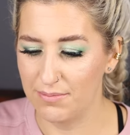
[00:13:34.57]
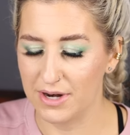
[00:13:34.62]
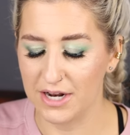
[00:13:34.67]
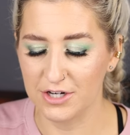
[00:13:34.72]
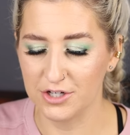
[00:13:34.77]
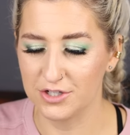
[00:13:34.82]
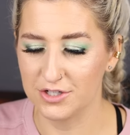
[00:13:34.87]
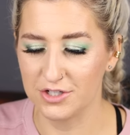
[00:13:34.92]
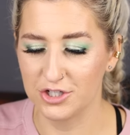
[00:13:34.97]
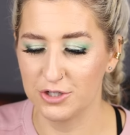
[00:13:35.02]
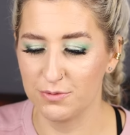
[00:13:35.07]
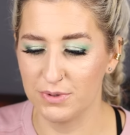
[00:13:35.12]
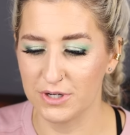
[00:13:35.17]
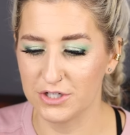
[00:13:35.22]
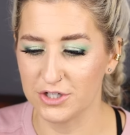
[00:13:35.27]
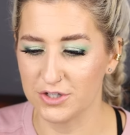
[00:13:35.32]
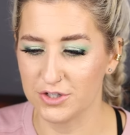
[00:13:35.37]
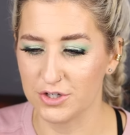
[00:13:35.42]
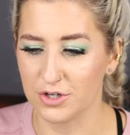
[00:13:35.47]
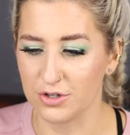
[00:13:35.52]
but shipping
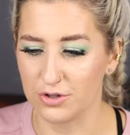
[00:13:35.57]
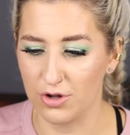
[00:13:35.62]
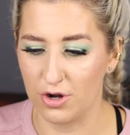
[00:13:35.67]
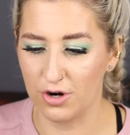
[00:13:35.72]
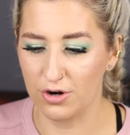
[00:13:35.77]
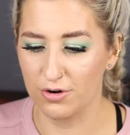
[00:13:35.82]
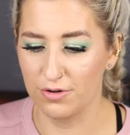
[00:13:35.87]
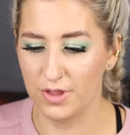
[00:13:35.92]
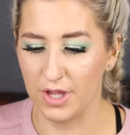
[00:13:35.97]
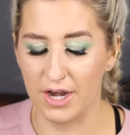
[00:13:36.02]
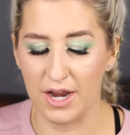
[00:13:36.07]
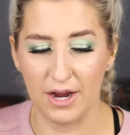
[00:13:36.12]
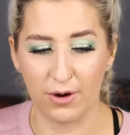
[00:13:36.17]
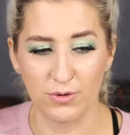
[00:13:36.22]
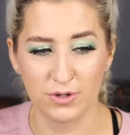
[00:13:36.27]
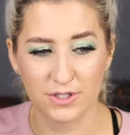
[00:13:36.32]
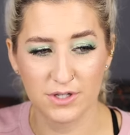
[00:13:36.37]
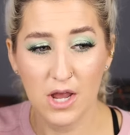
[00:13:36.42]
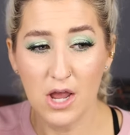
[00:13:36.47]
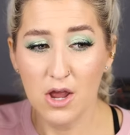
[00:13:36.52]
just took longer than I
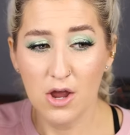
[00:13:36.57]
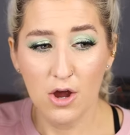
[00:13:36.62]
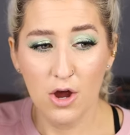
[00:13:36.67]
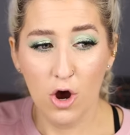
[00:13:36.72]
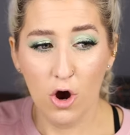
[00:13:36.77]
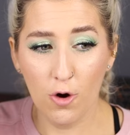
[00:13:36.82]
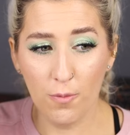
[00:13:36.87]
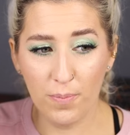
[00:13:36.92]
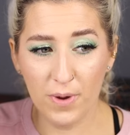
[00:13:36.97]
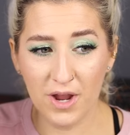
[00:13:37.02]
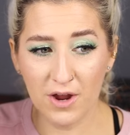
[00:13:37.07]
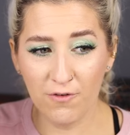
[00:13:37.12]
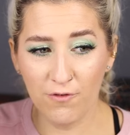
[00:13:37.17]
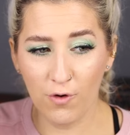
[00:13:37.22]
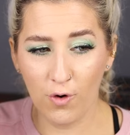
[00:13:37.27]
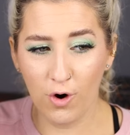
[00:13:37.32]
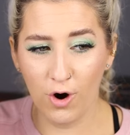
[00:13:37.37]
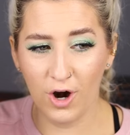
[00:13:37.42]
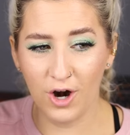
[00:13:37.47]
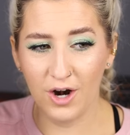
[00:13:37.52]
was hoping
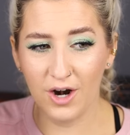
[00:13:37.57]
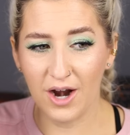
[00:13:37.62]
for.